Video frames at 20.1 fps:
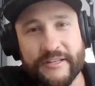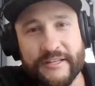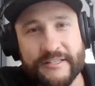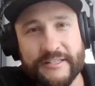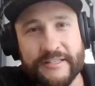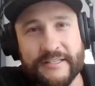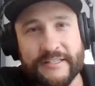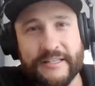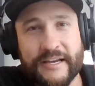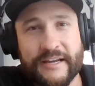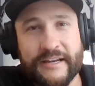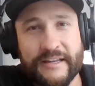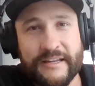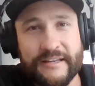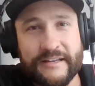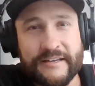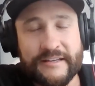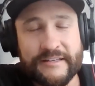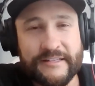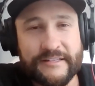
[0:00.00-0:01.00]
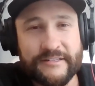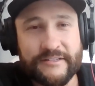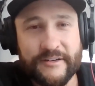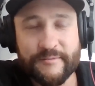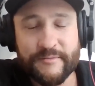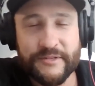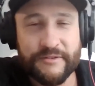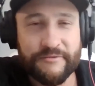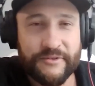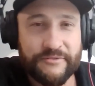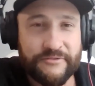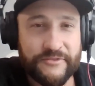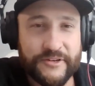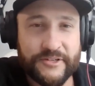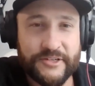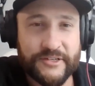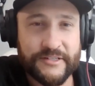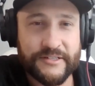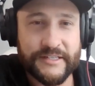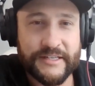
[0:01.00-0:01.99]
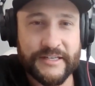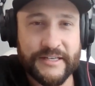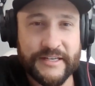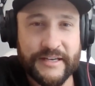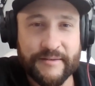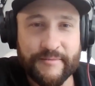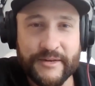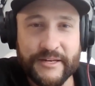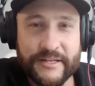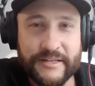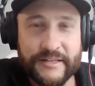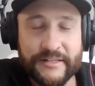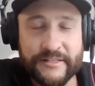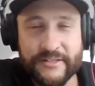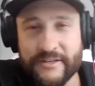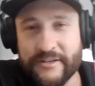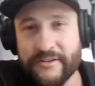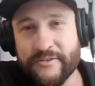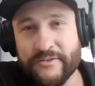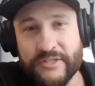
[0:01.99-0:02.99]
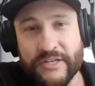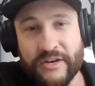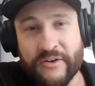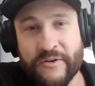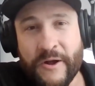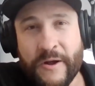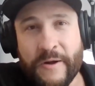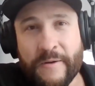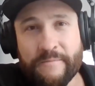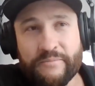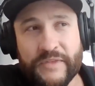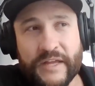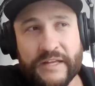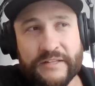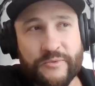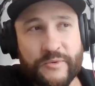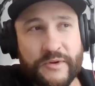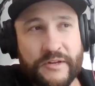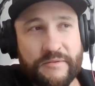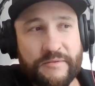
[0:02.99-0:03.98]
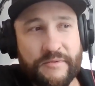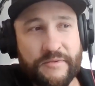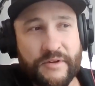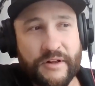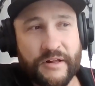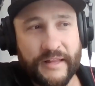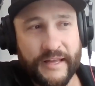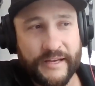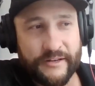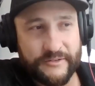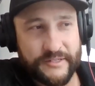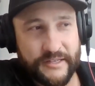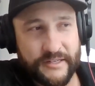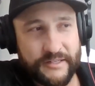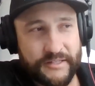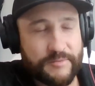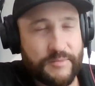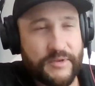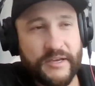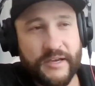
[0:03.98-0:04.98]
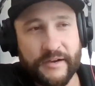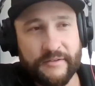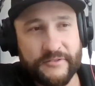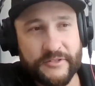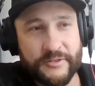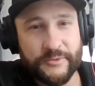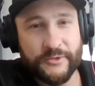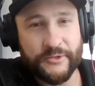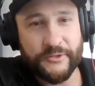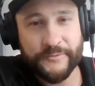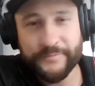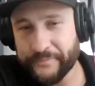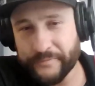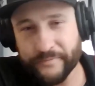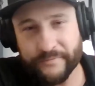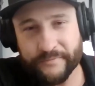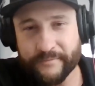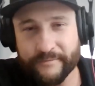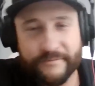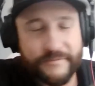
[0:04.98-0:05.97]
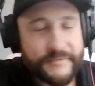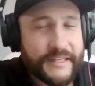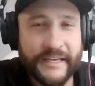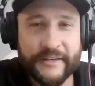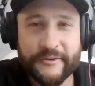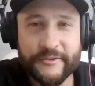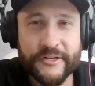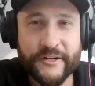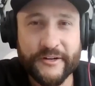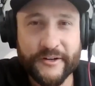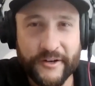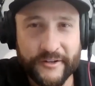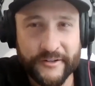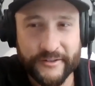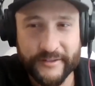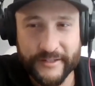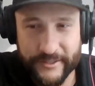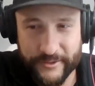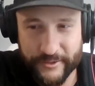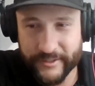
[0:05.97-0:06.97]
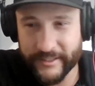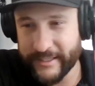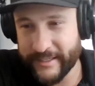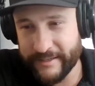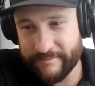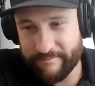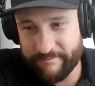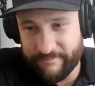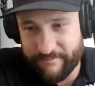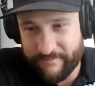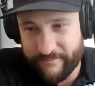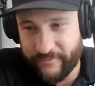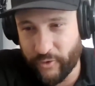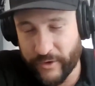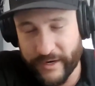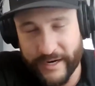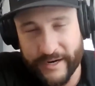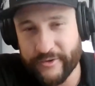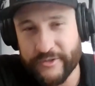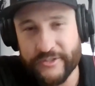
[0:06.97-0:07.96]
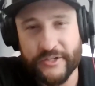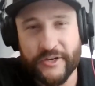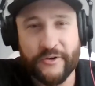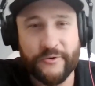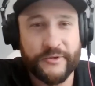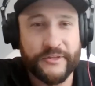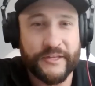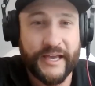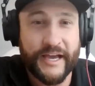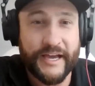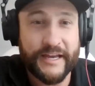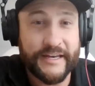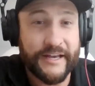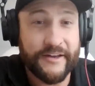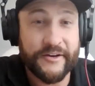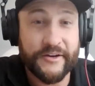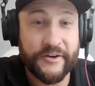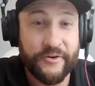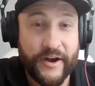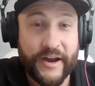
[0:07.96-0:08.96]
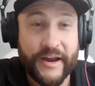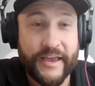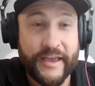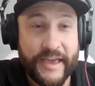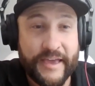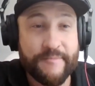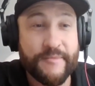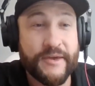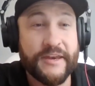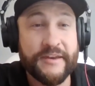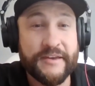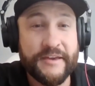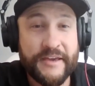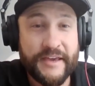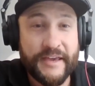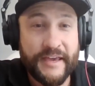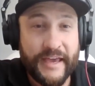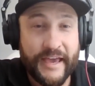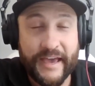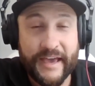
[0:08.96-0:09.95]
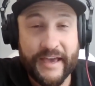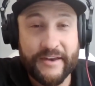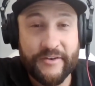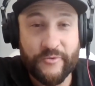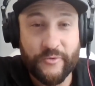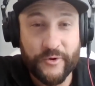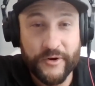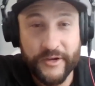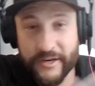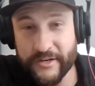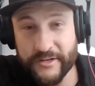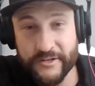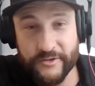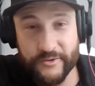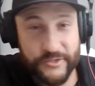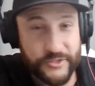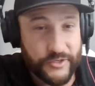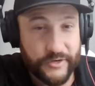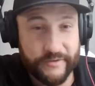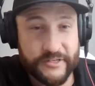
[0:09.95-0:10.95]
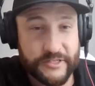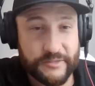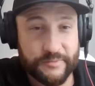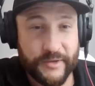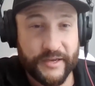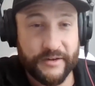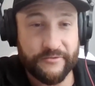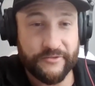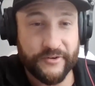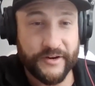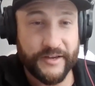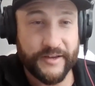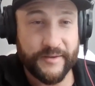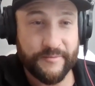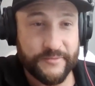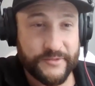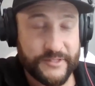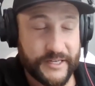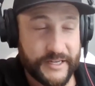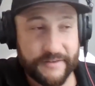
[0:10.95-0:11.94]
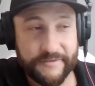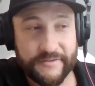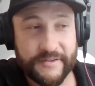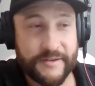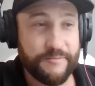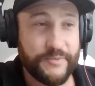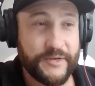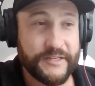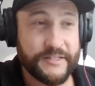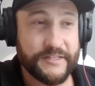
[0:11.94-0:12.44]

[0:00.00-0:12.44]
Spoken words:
exciting, because in terms of efficiency, I mean, it's huge, and that's what allows us to be comfortable. I was on a call literally 4 hours ago with a guy down in Grand Cayman, and we're going to do a service plan for him to give him peace of